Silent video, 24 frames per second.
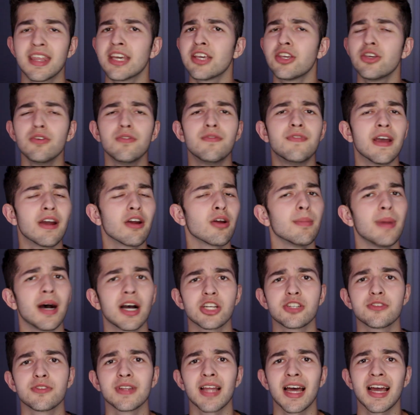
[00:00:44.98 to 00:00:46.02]
Thank you very
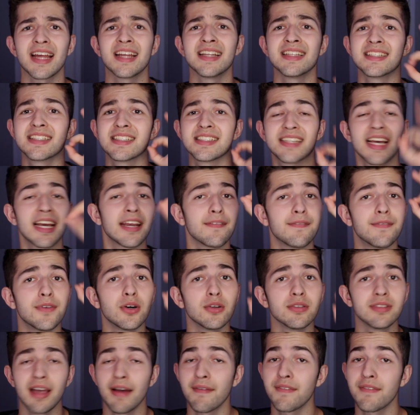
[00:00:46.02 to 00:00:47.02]
much for that insightful